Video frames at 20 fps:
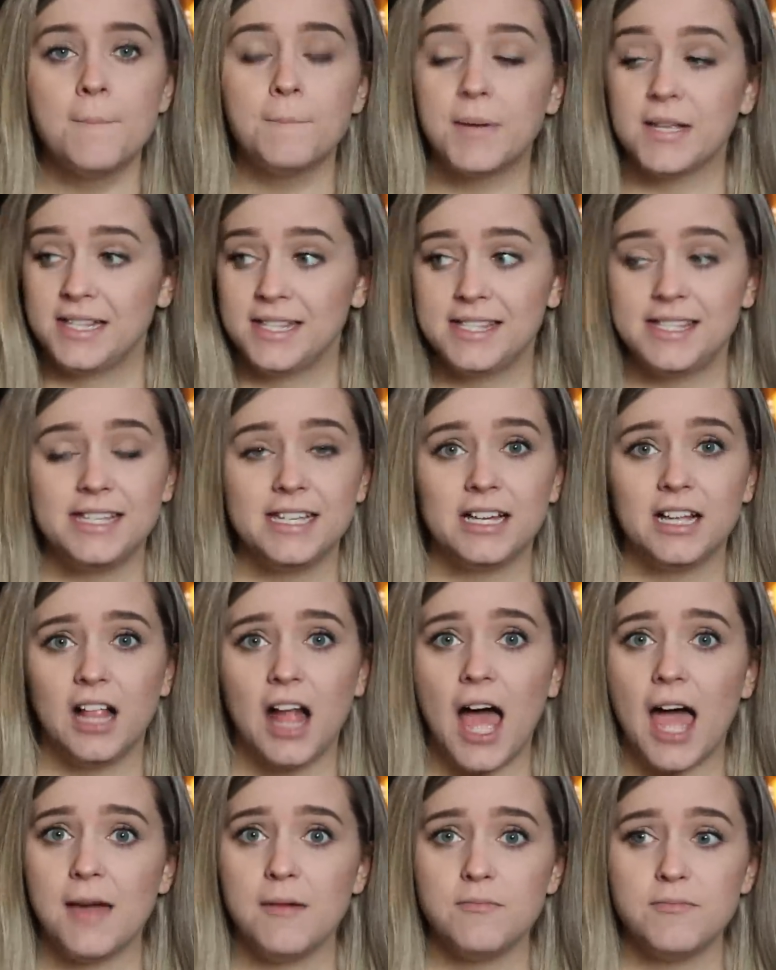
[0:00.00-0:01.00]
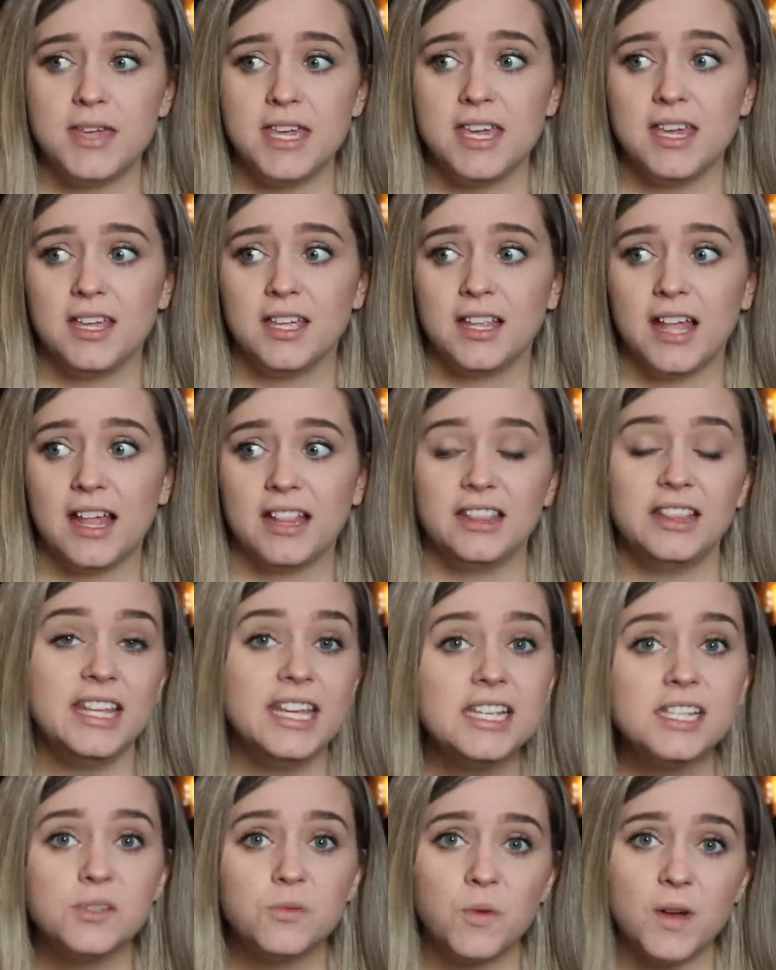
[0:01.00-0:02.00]
but still, I'm peeing at
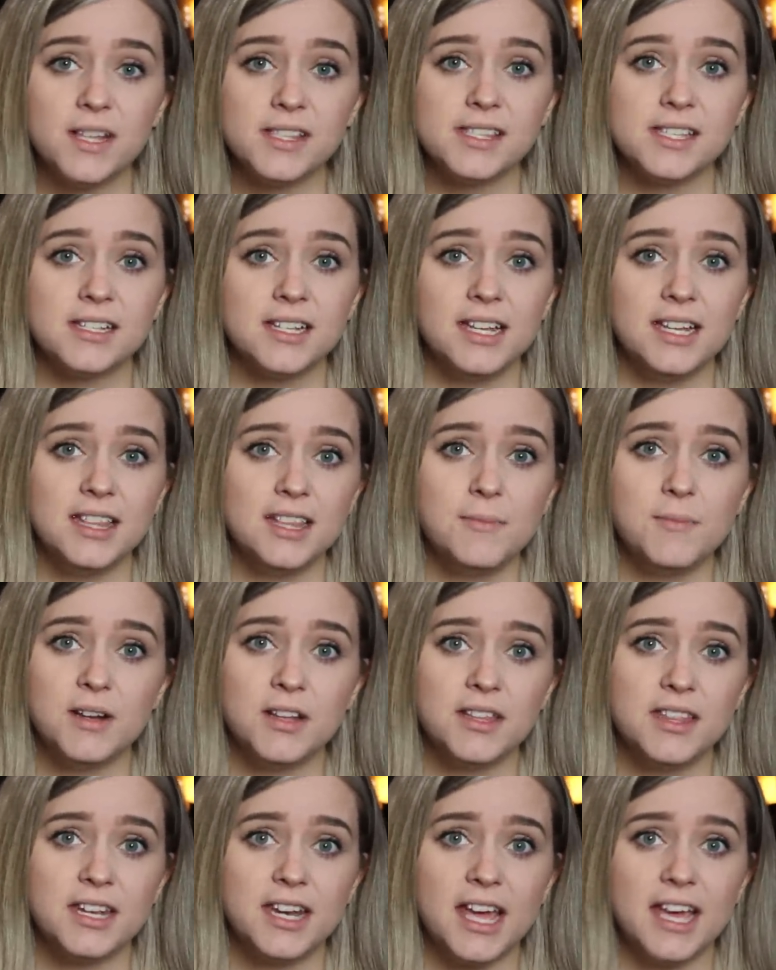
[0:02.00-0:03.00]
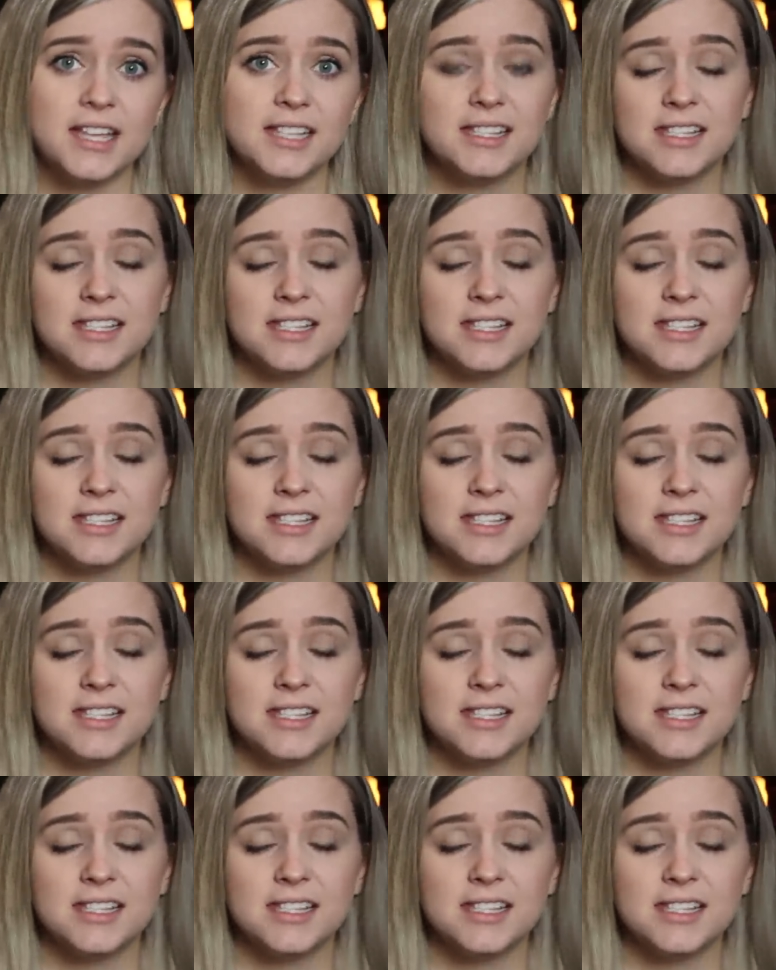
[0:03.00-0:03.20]
least once in the middle of the night,